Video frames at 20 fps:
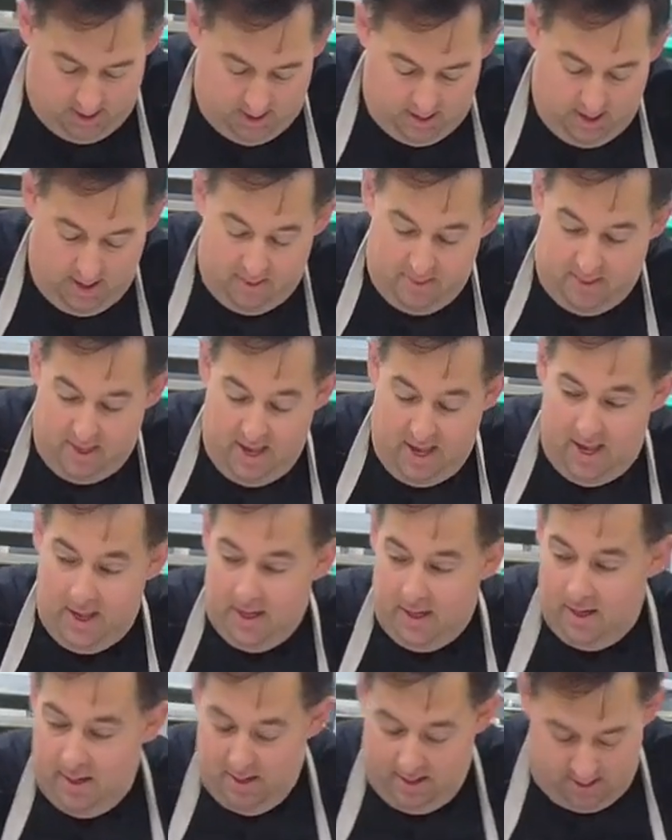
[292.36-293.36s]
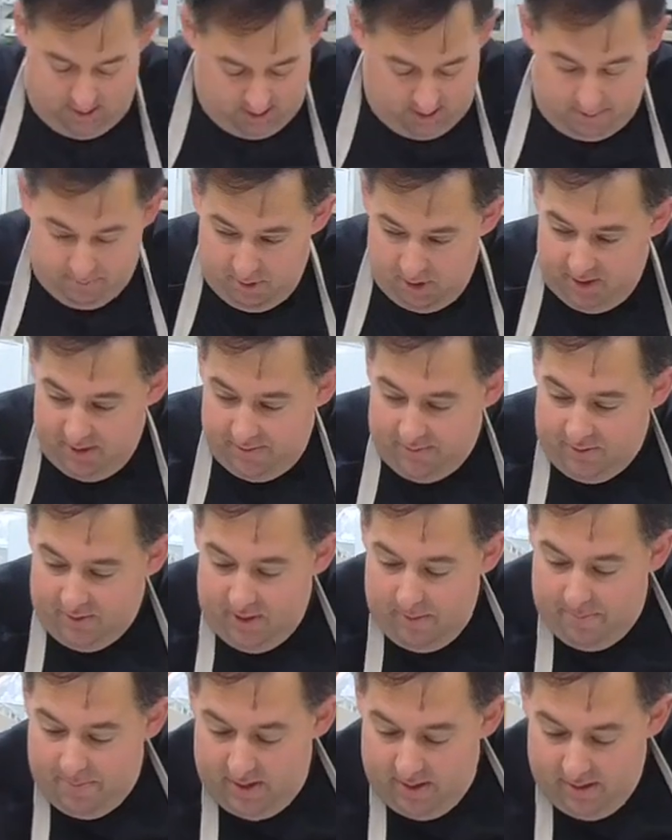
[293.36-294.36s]
And then I'm going to
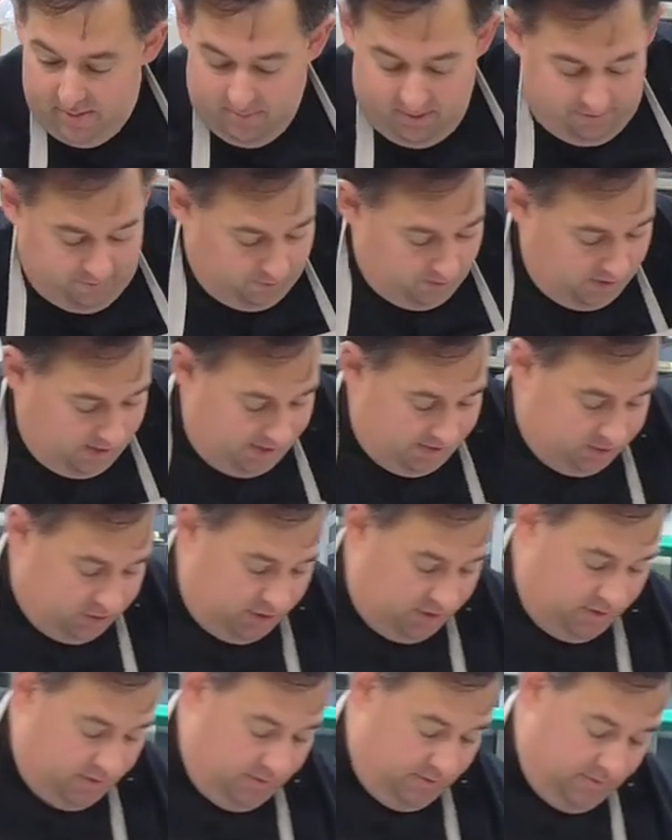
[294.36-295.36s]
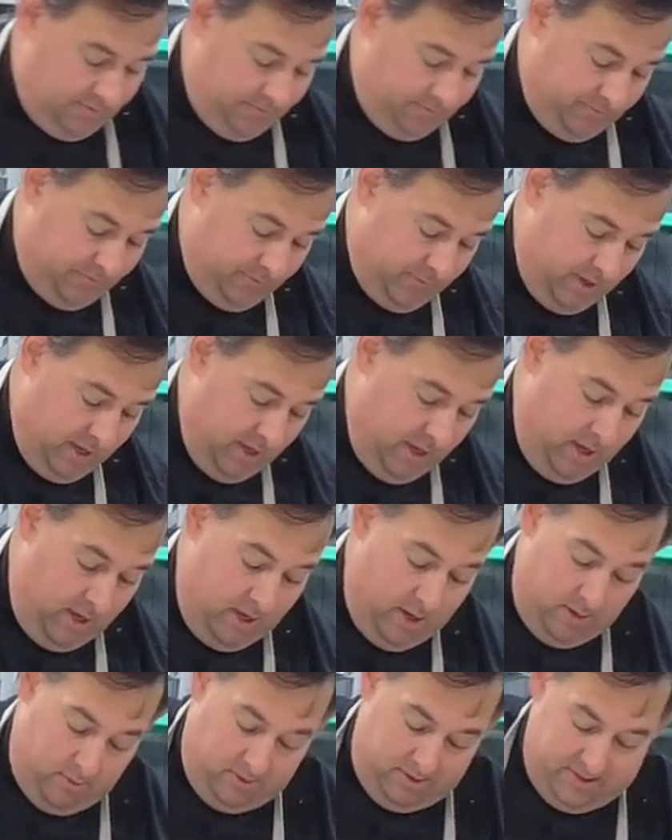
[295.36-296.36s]
flip it. And before I do,
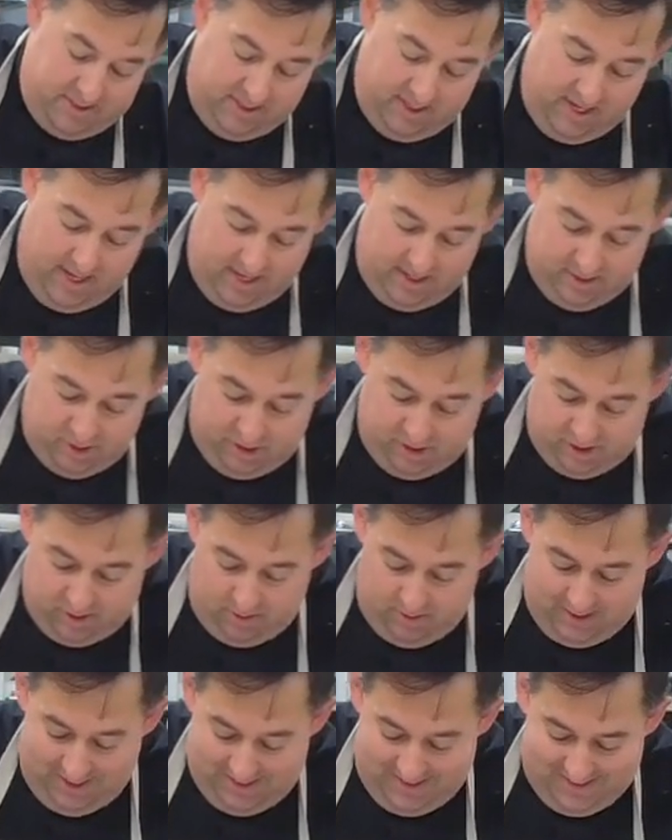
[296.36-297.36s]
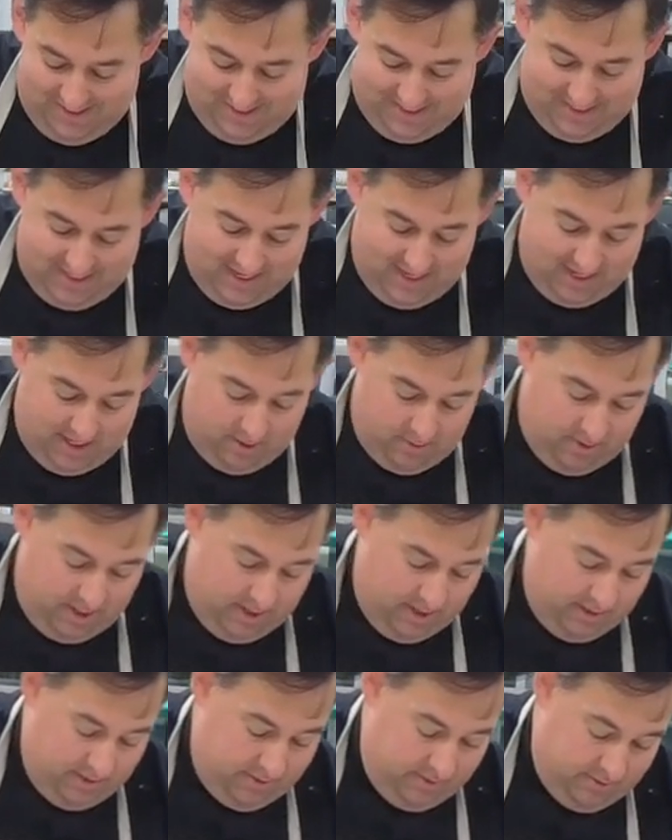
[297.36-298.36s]
once again, just so it doesn't stick
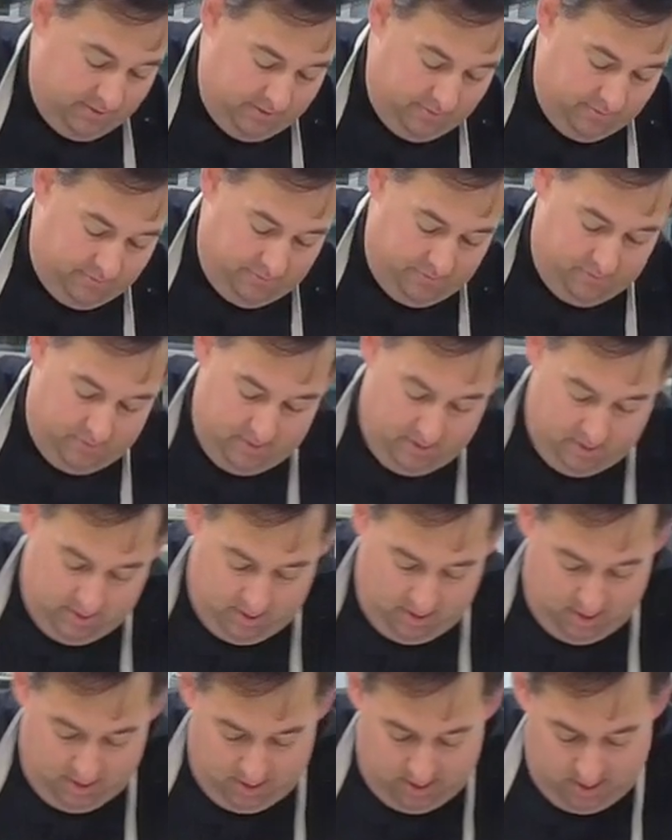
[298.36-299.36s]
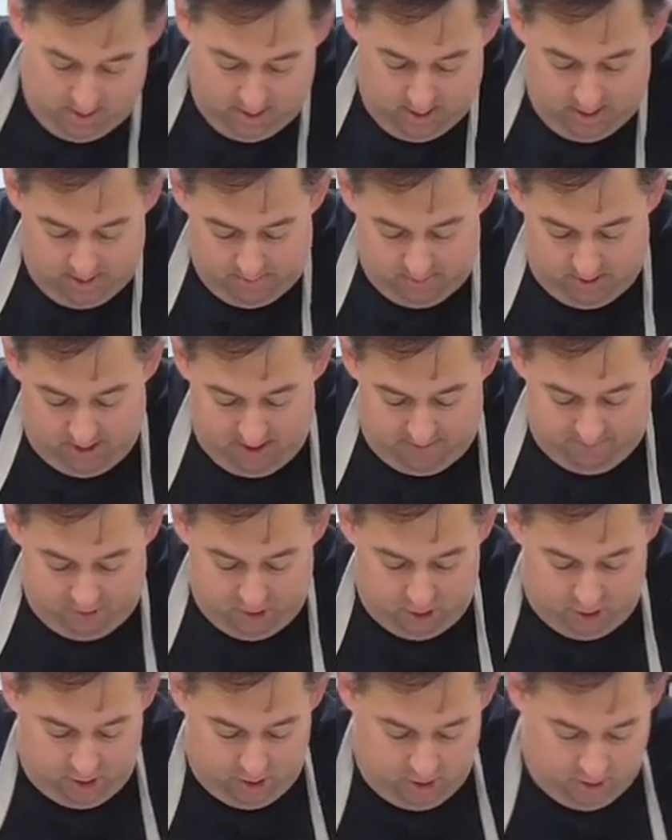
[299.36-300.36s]
anywhere, I'm going to
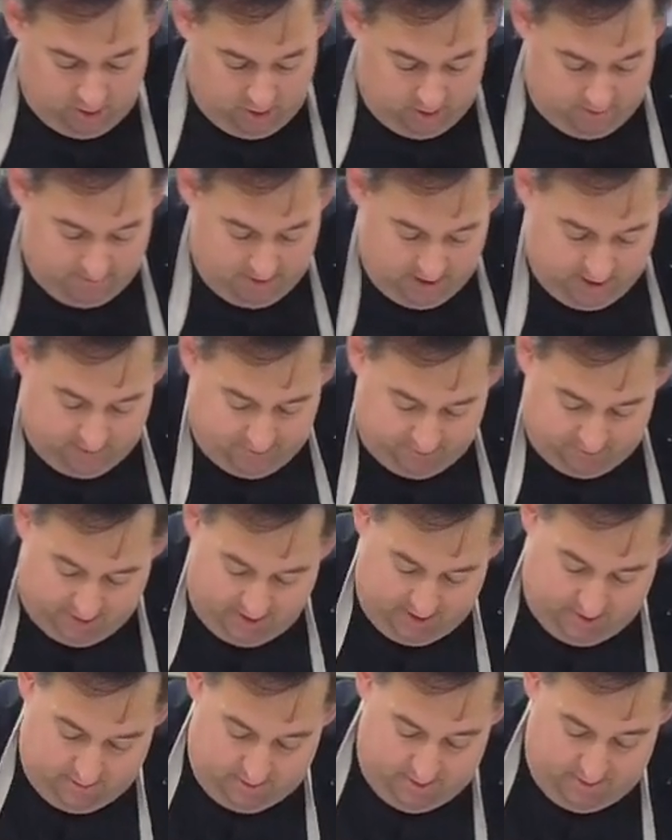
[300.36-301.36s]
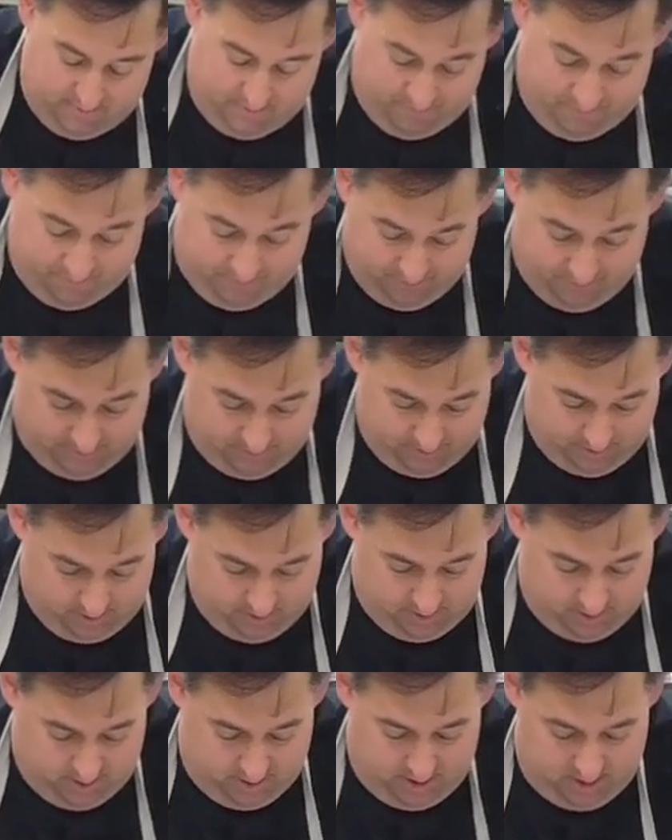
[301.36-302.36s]
have a good amount of flour.
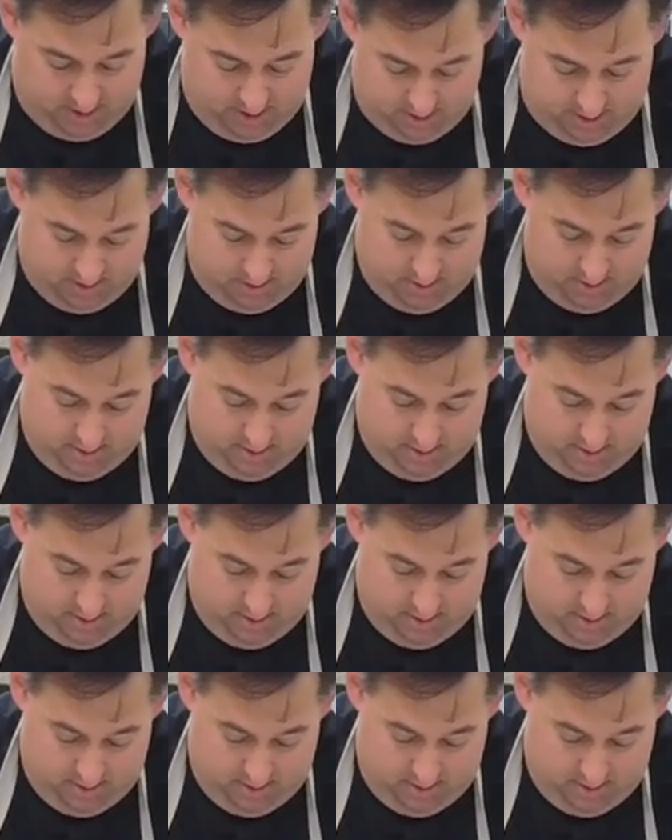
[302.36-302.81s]
Okay.